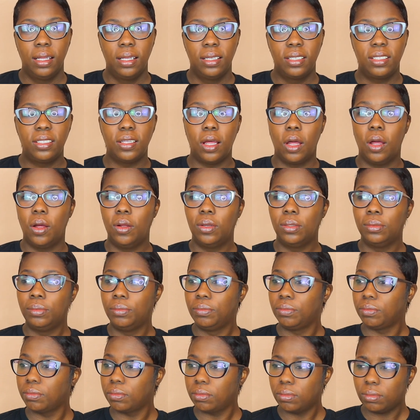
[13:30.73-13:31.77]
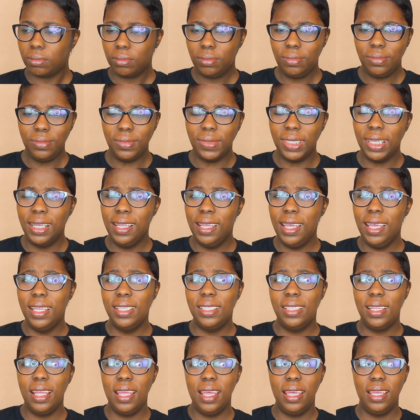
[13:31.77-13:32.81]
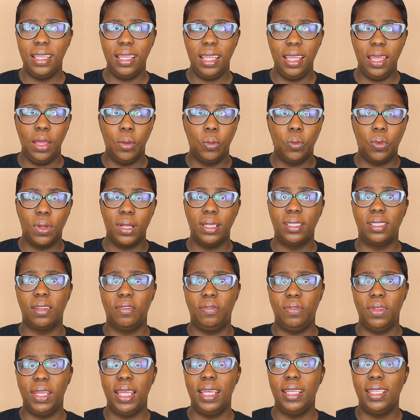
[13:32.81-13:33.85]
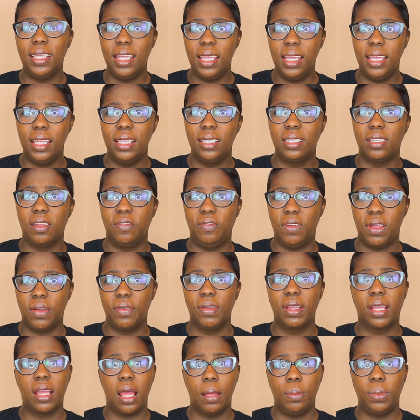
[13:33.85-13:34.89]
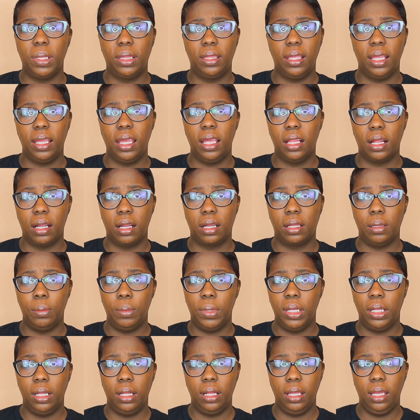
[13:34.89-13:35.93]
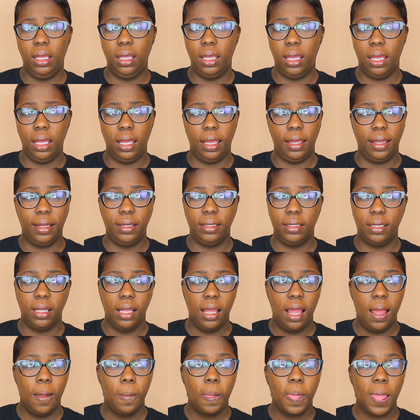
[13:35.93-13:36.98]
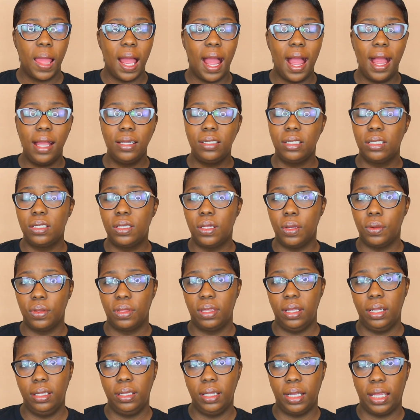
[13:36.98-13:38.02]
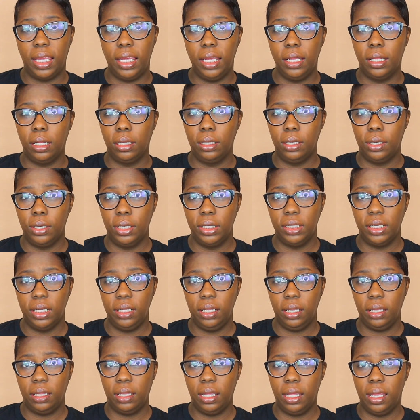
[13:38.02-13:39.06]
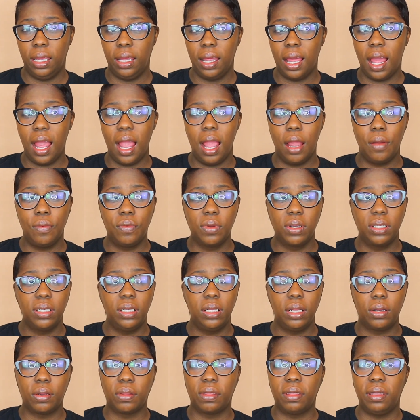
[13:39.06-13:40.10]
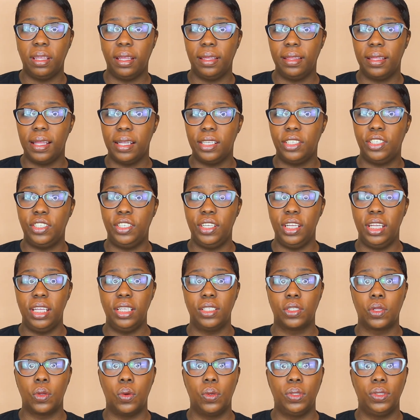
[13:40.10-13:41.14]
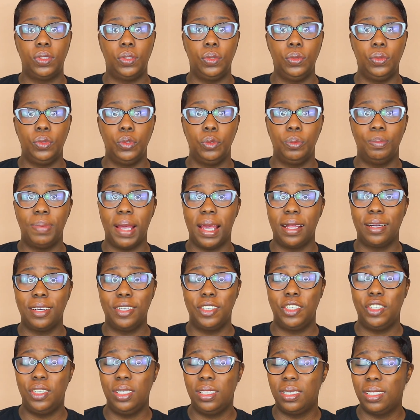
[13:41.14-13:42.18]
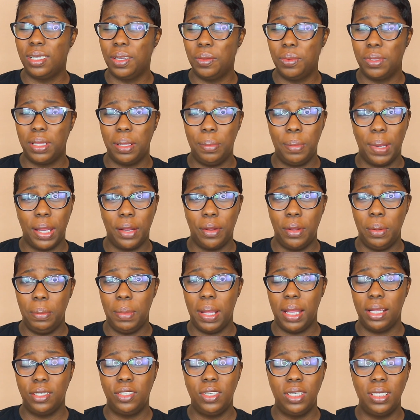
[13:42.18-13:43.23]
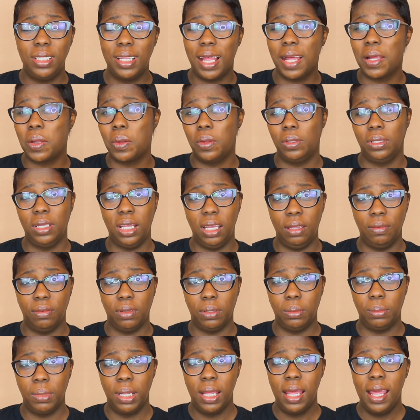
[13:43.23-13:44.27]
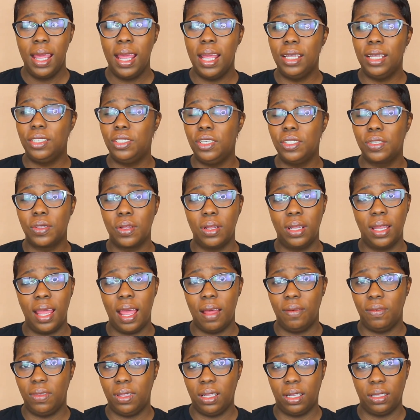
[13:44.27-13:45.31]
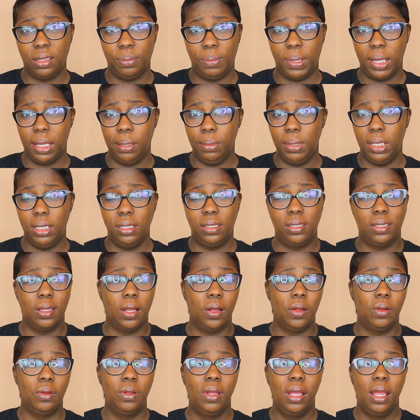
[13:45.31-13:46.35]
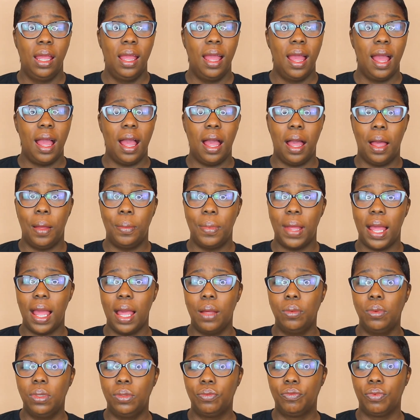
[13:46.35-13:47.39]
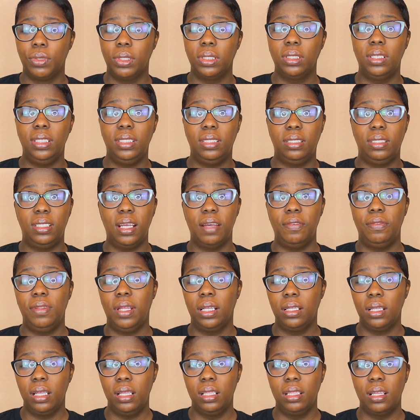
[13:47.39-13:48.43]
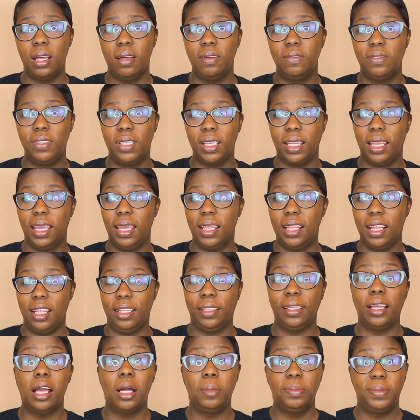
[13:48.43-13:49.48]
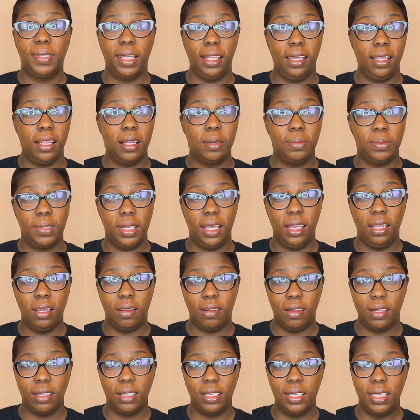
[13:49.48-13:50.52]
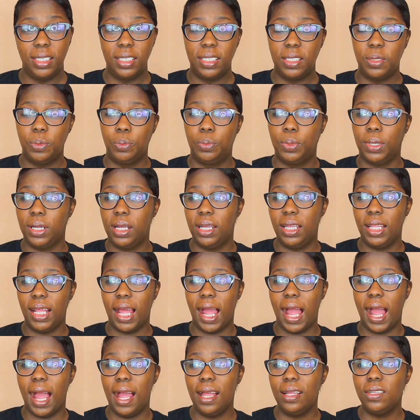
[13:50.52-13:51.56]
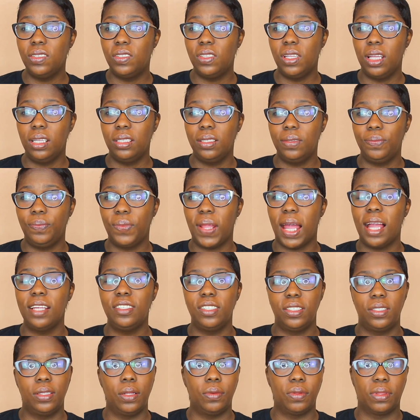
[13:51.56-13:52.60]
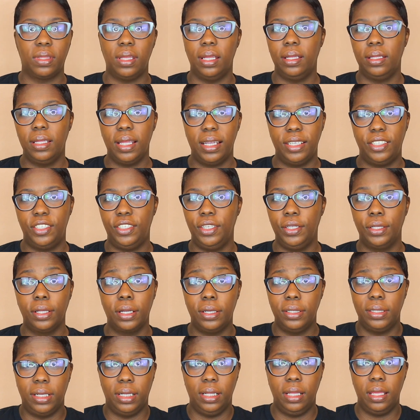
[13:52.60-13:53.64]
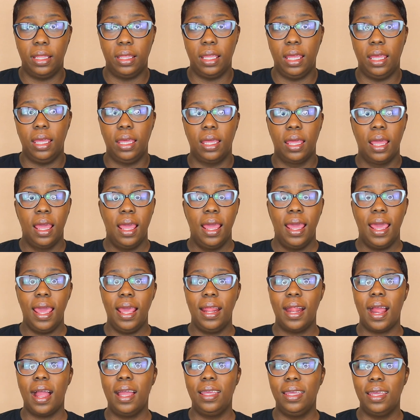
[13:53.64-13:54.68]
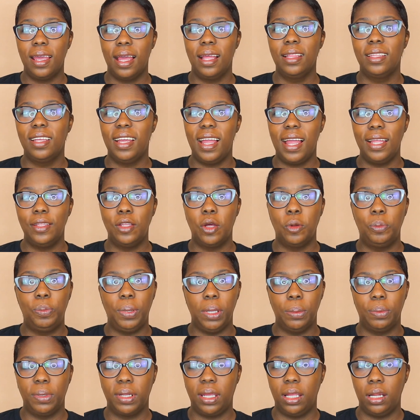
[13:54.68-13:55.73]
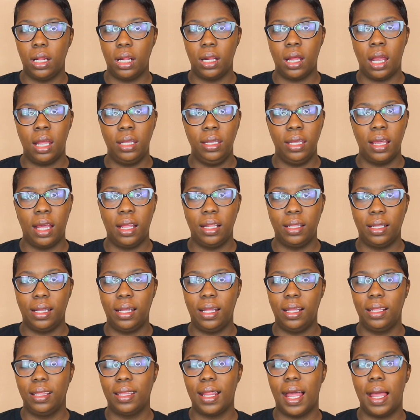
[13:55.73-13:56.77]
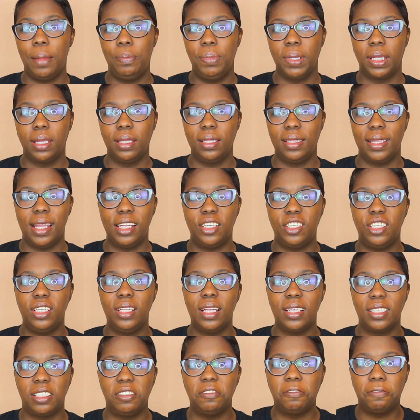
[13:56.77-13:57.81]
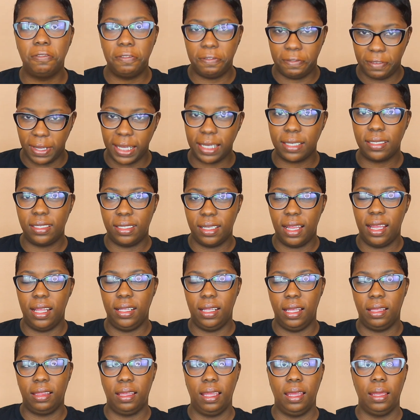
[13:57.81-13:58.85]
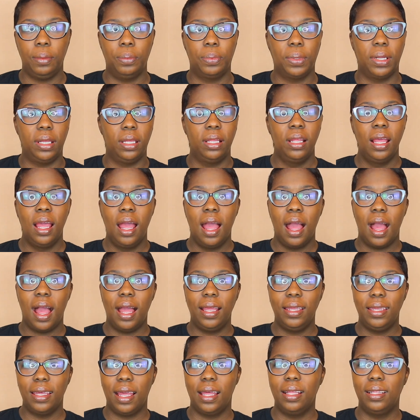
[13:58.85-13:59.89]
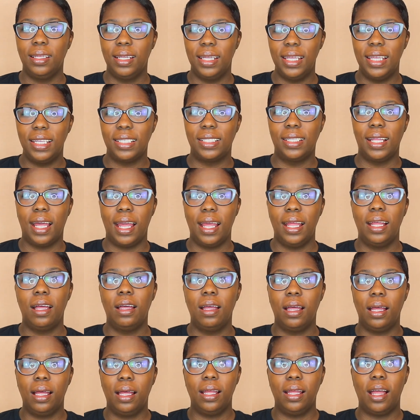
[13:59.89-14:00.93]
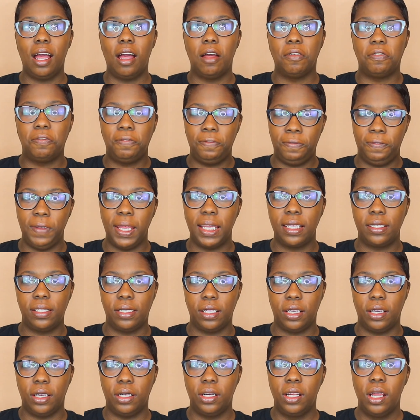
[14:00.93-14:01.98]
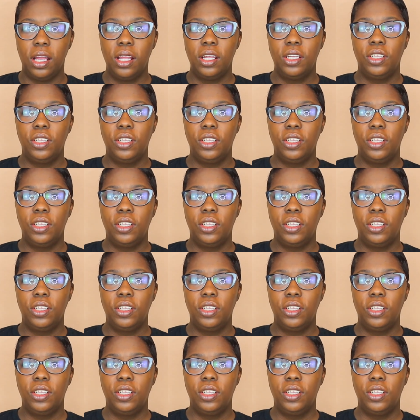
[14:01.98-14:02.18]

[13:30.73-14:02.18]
So it is a very common thing in our community. And I just don't think Nikita learned anything. I really don't think that she is going to do better. She's still with the married man. She's not going to leave him. And she's going to have another baby. So I would really definitely love to get an update on this. But I just don't think that she learned anything. And Iyanla, I know people get on Iyanla a lot that she doesn't fix anything. But Iyanla is not a fixer.